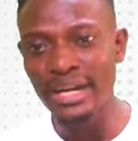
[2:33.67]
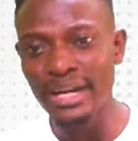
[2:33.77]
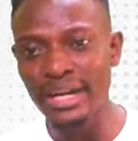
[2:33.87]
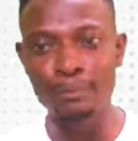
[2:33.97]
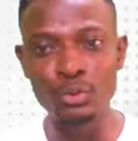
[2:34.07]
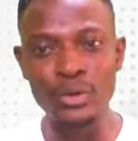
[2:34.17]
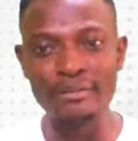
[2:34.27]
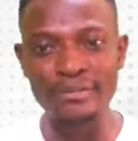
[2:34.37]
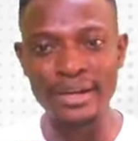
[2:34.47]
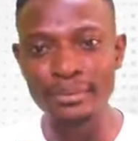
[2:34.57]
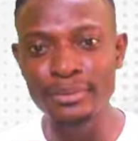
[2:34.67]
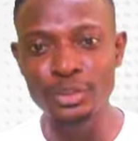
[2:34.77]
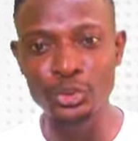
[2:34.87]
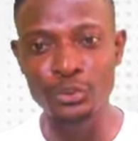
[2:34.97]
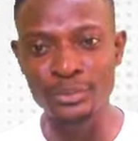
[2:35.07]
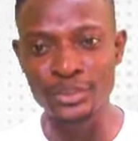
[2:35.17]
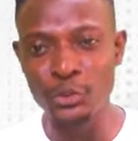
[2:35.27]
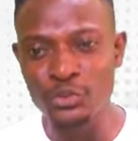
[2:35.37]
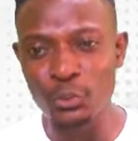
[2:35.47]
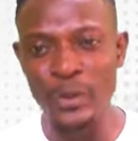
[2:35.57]
a plural verb should be
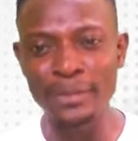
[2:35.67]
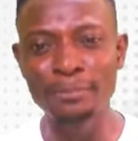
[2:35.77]
used when